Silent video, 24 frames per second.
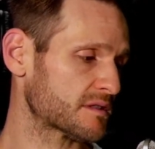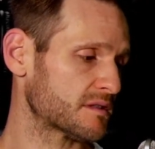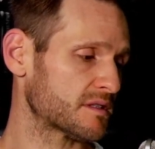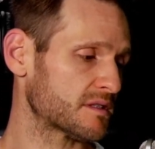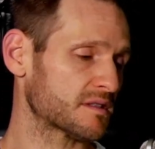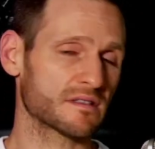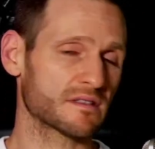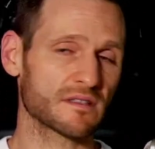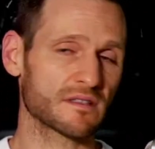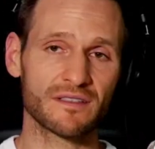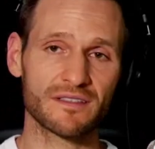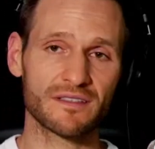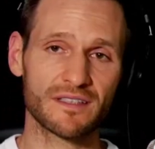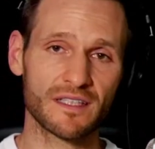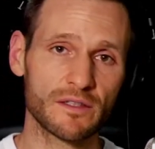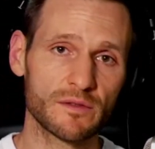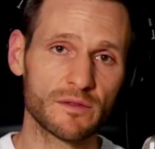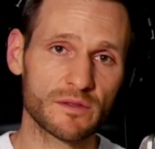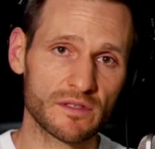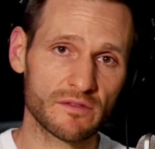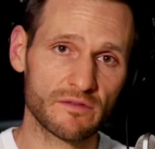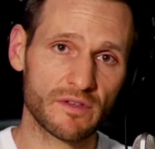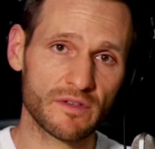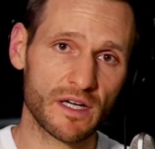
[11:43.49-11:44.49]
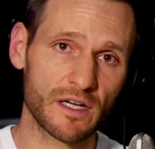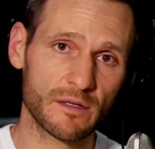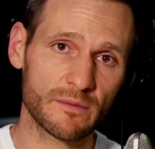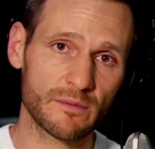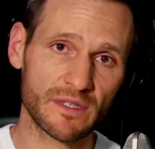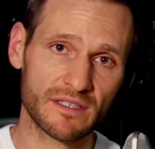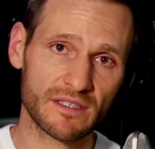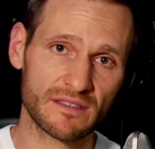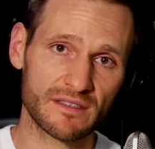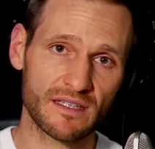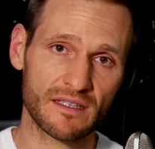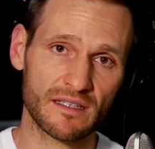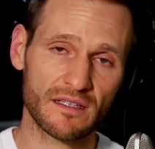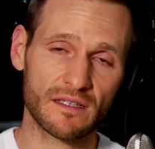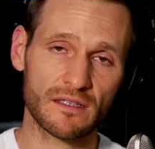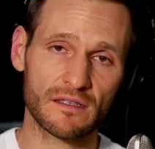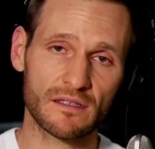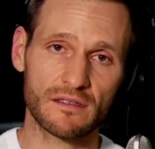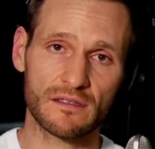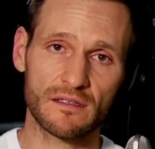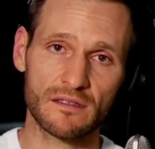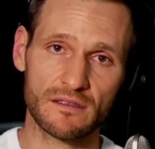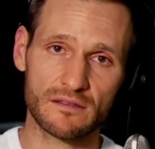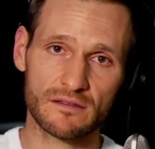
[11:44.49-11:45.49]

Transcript: This is a continuous environment. It's not like